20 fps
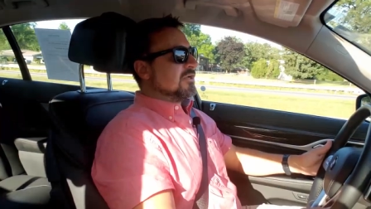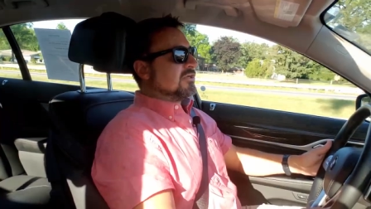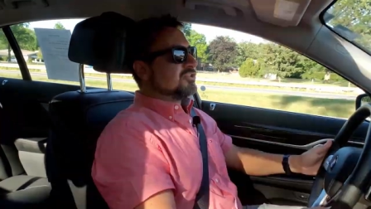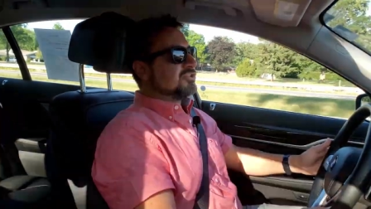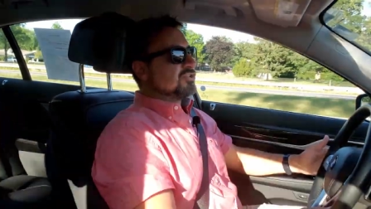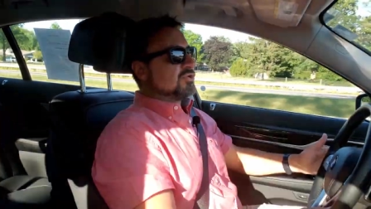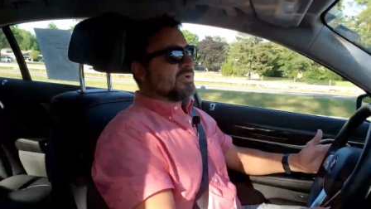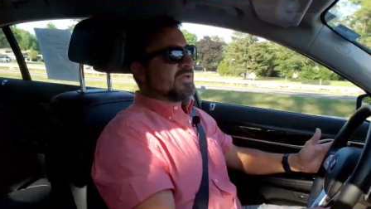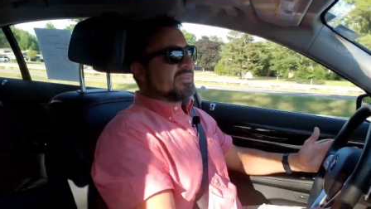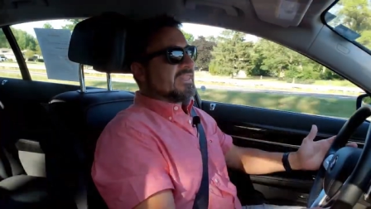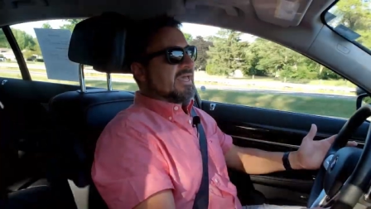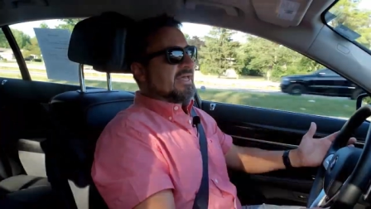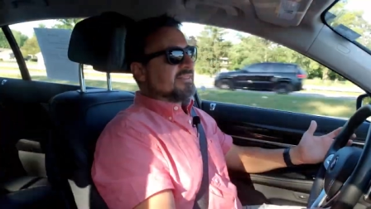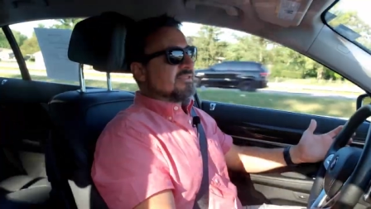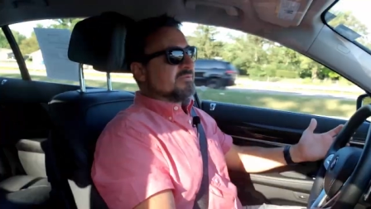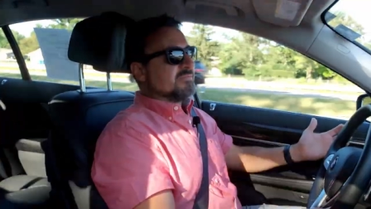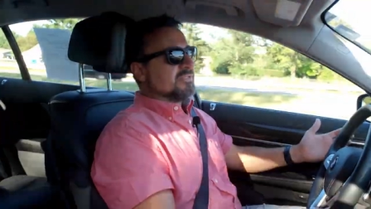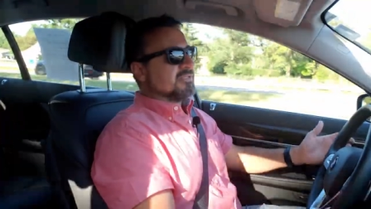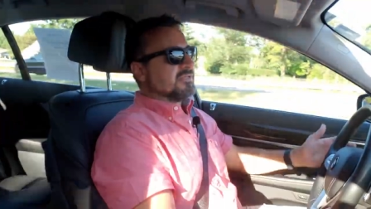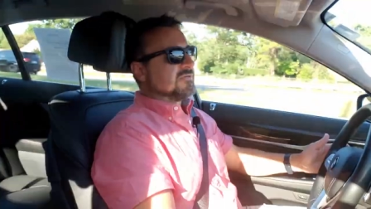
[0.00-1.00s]
So with
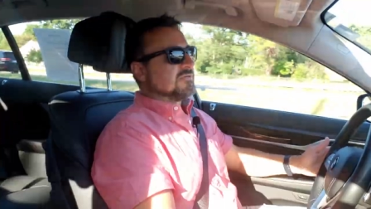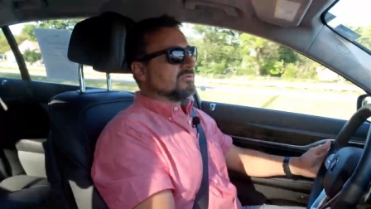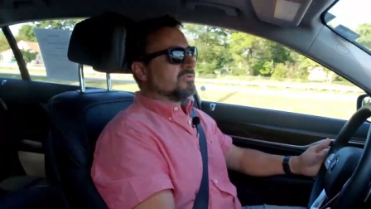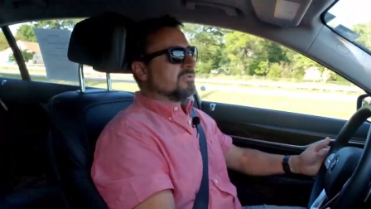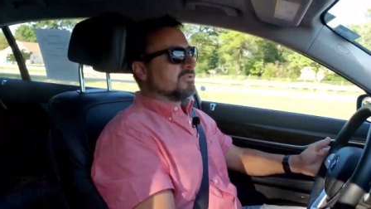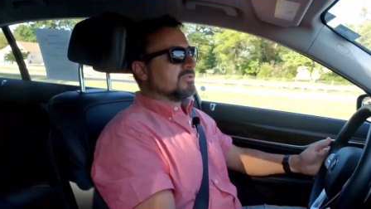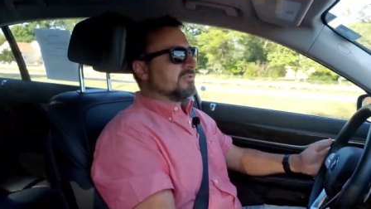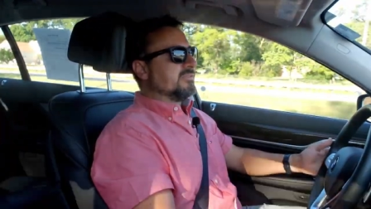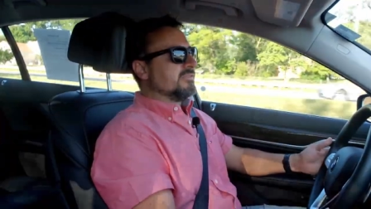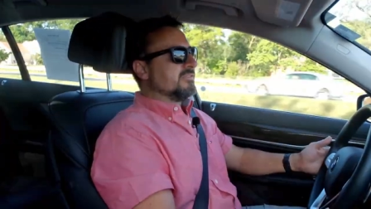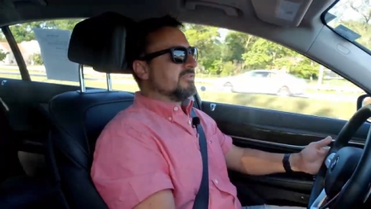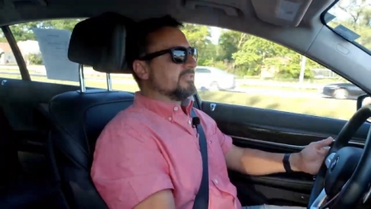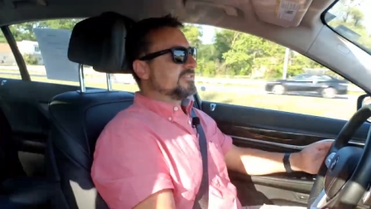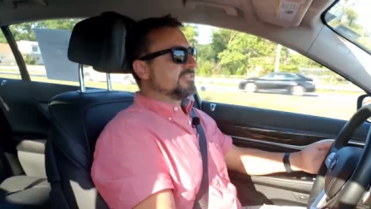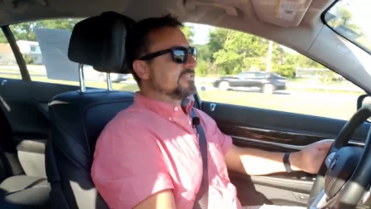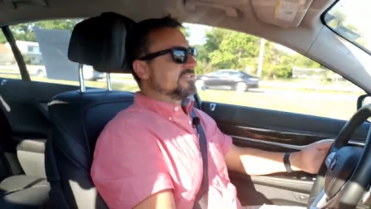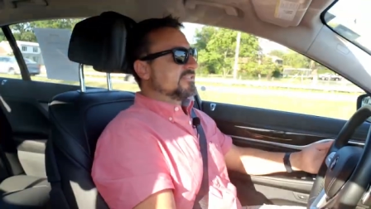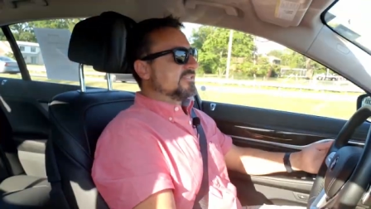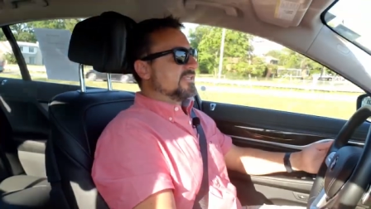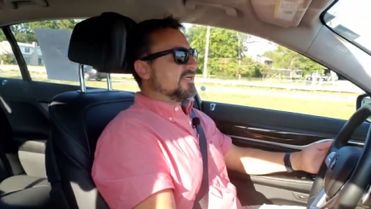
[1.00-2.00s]
that, I'm going to conclude
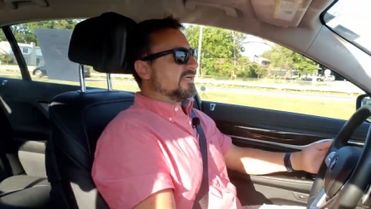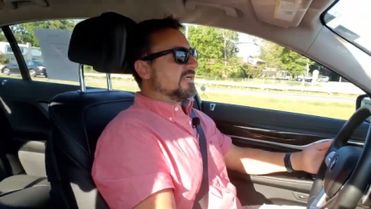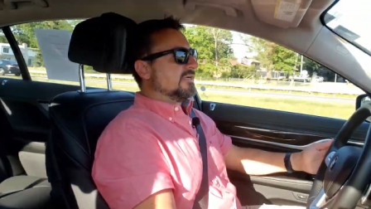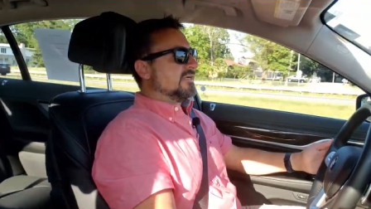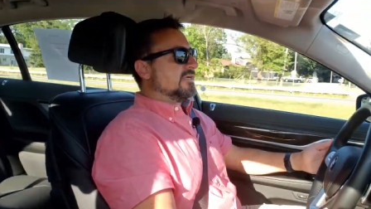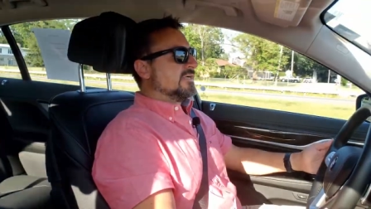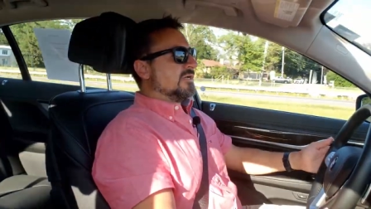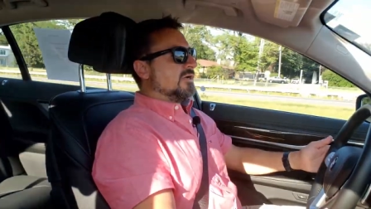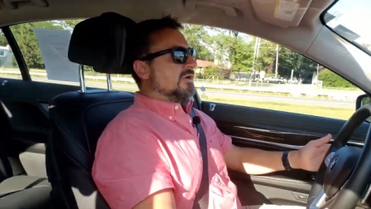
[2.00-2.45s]
this uh,